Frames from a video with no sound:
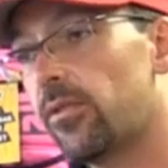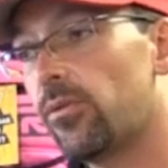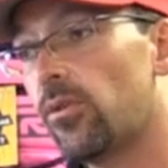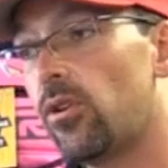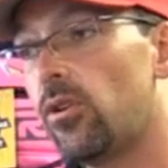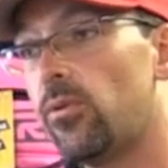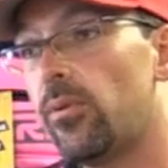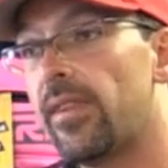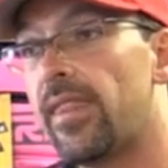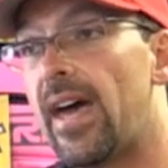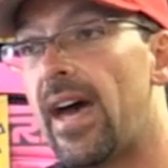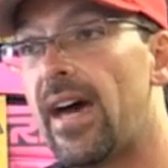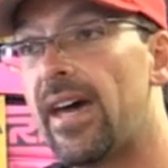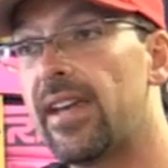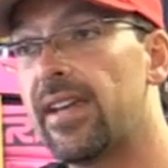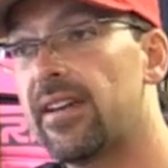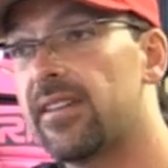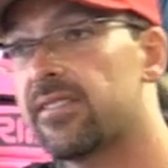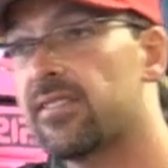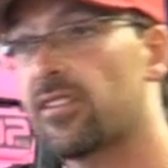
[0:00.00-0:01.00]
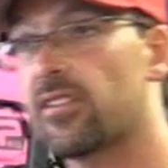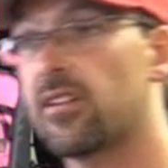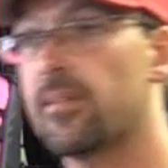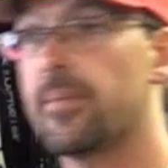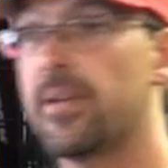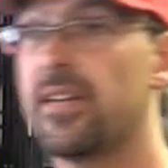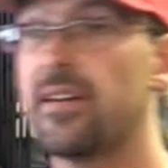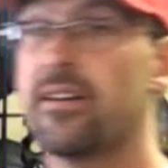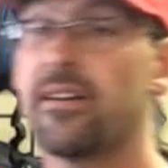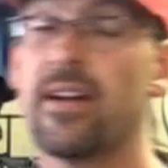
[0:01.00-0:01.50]
roll with that in a
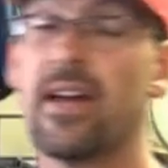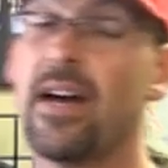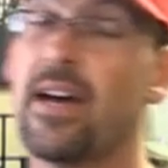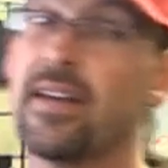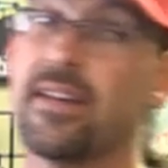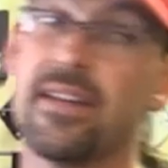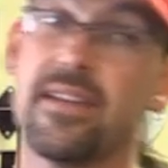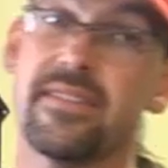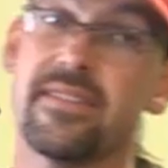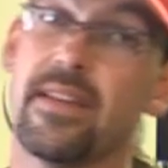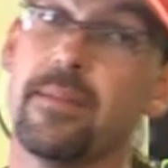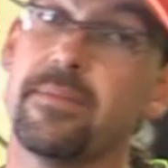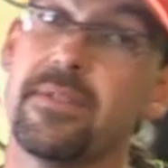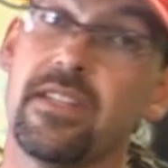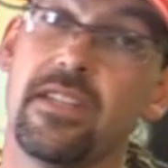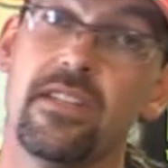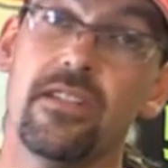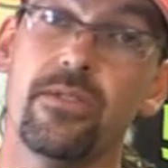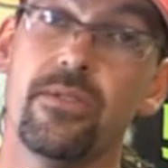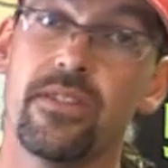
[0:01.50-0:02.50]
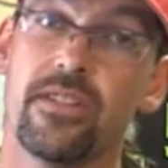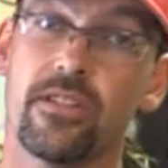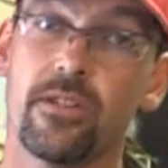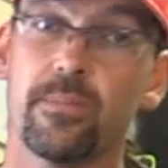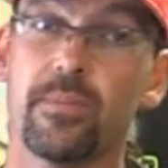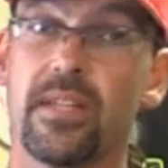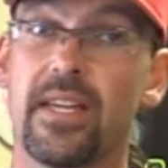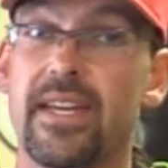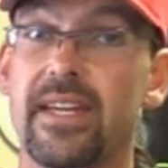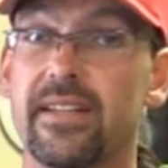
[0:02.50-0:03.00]
tournament or not is up to you and your
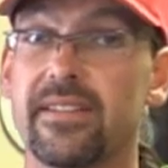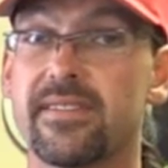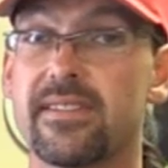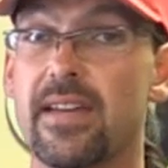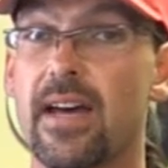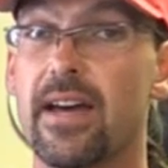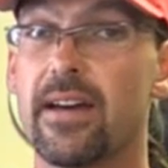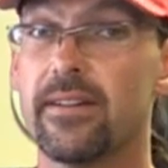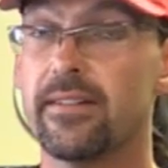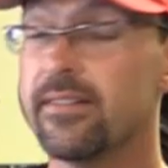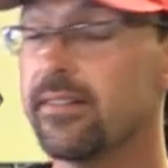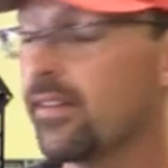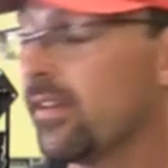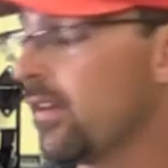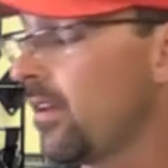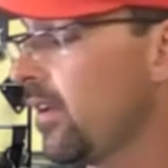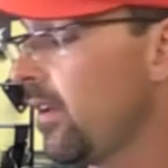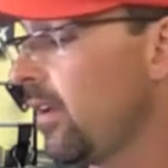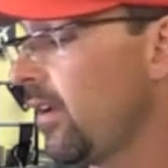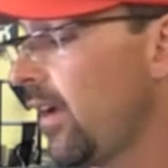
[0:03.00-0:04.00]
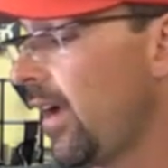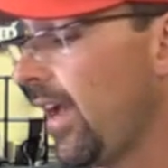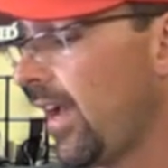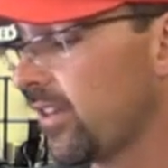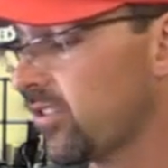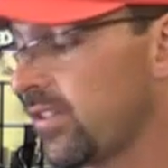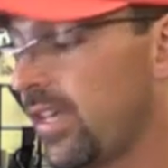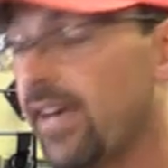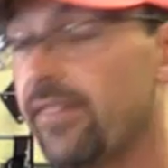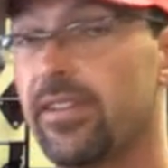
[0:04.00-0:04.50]
playing style. I
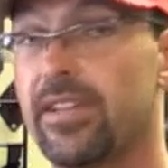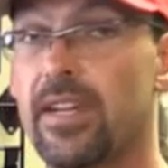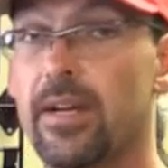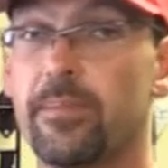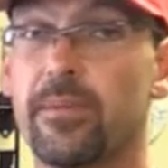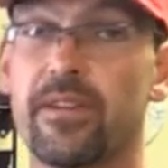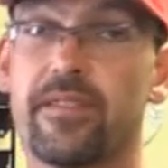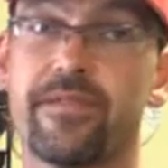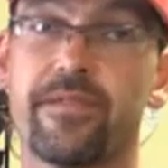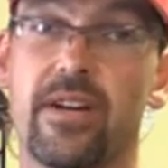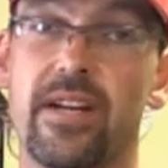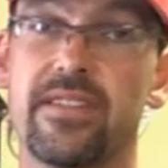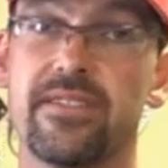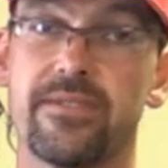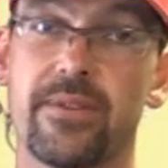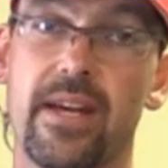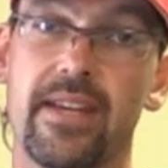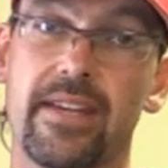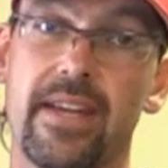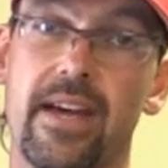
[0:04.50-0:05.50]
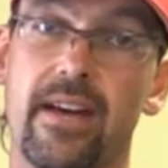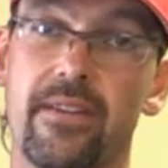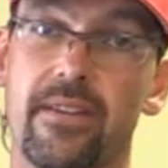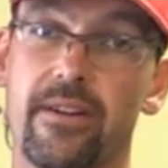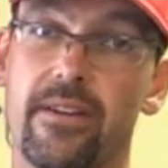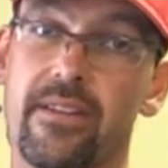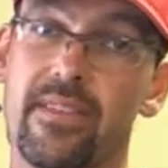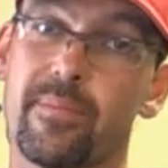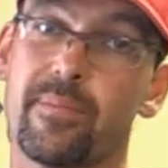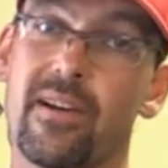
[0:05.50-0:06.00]
actually have a number of friends right now that
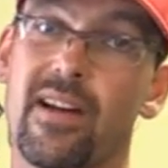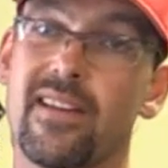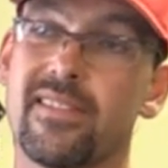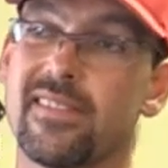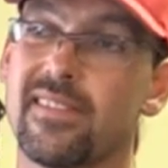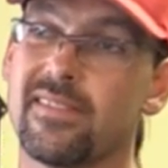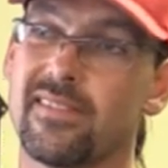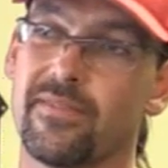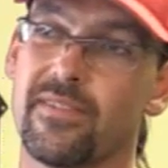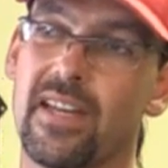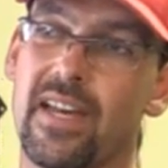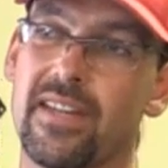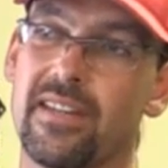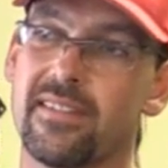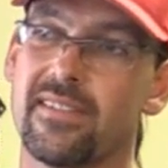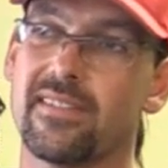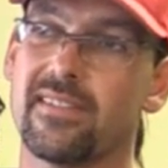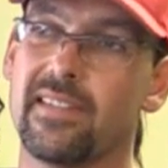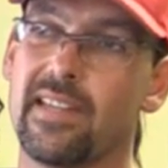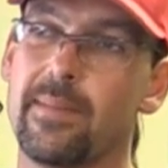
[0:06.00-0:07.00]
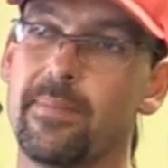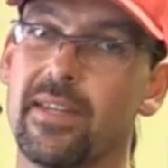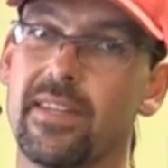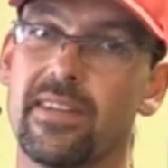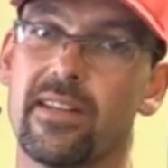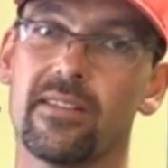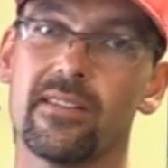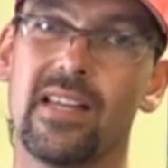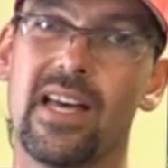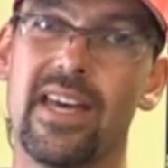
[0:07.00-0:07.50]
are in the process of kind of slimming
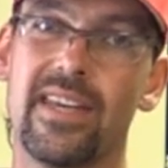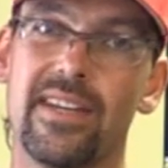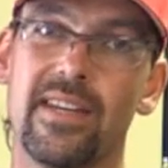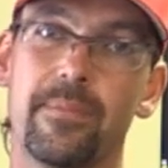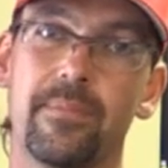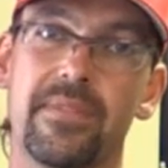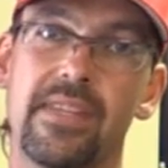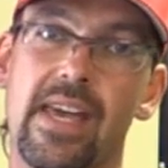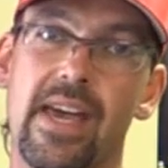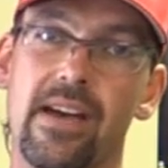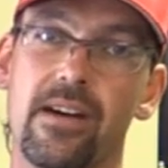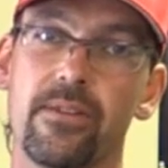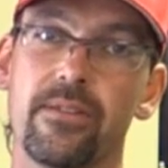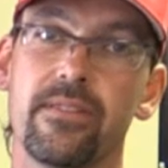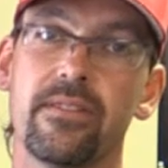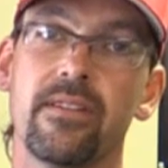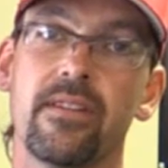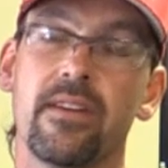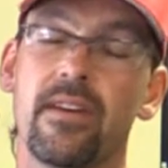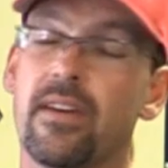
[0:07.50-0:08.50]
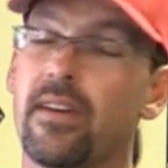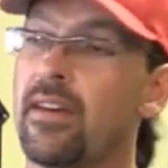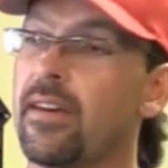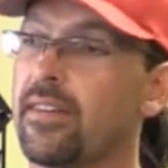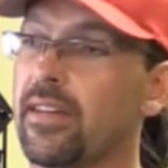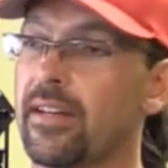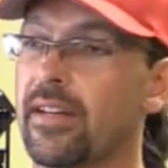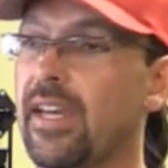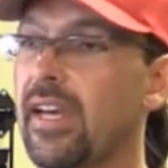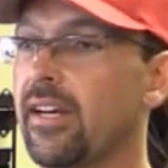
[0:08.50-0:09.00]
their lineup down.
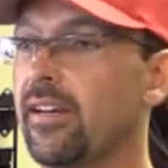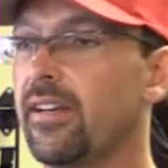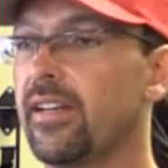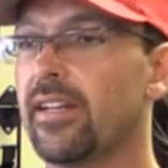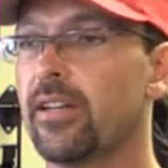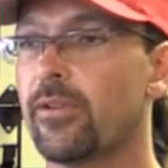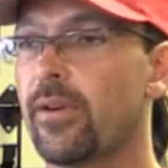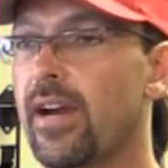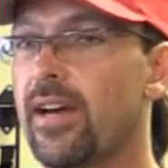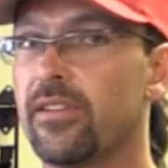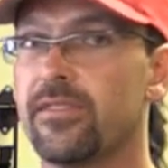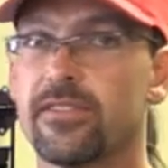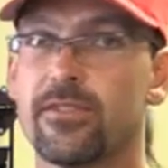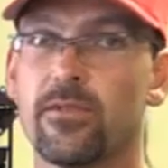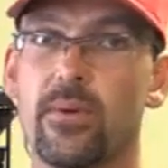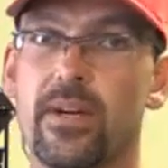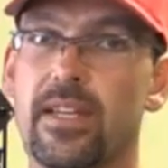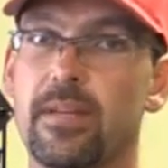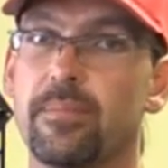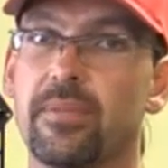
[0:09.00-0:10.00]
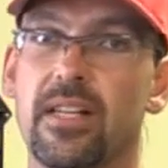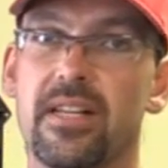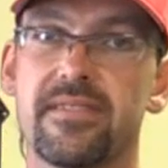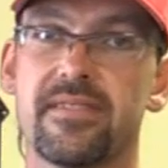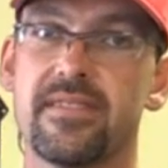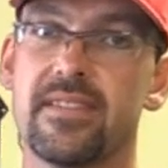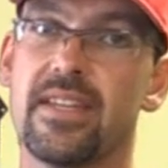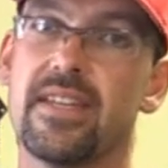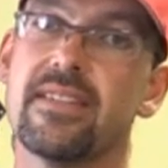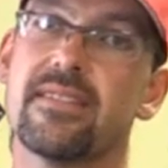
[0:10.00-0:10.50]
They're carrying around 20 plus
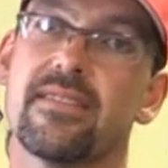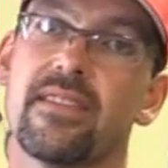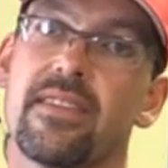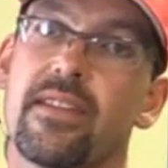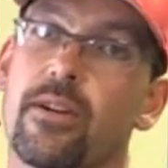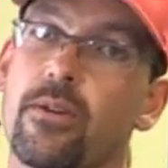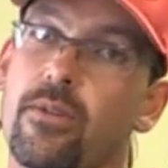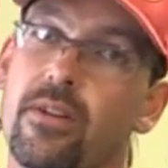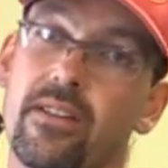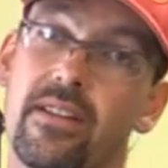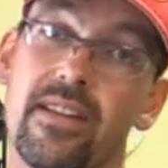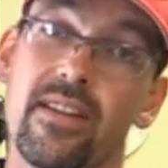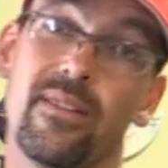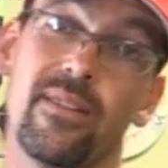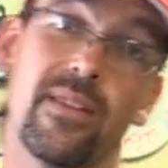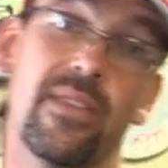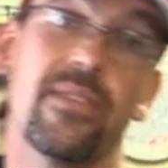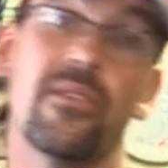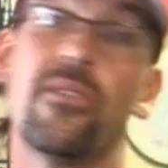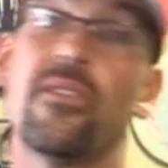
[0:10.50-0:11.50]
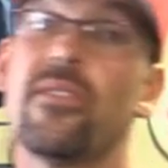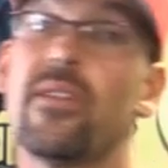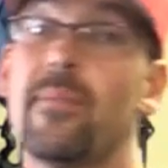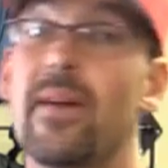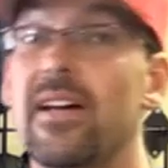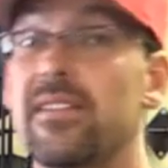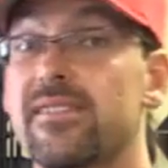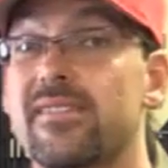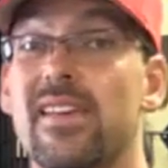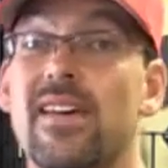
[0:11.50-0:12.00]
discs and they're really only throwing
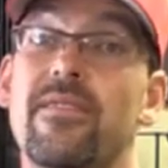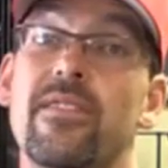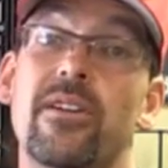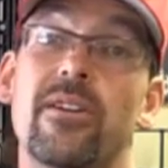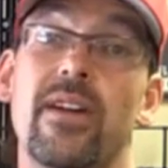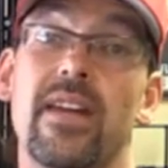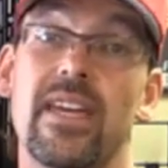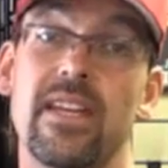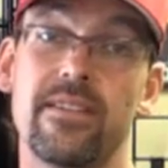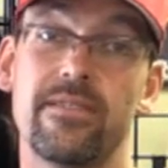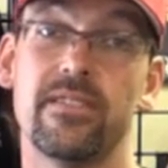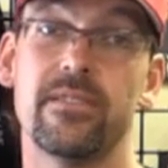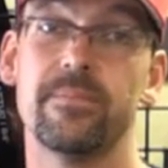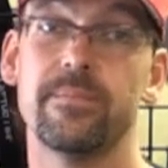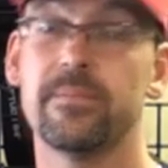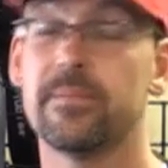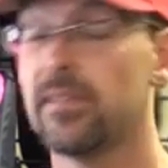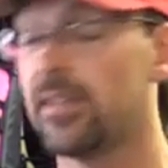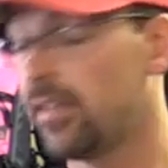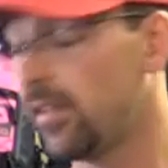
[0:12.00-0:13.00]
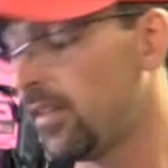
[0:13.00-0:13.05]
about 7 or 8 of them.